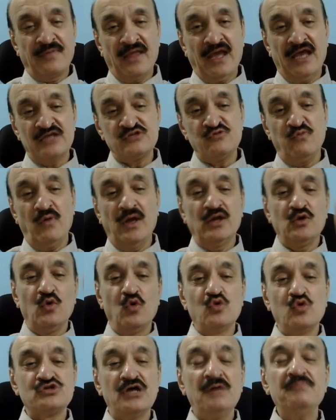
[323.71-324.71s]
As one
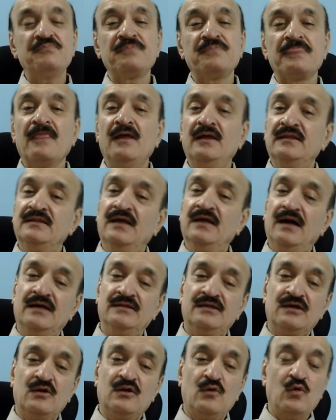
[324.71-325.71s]
goes up, the
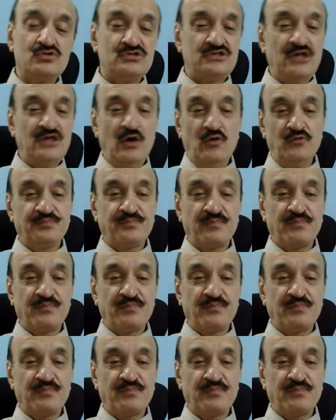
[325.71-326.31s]
other goes down.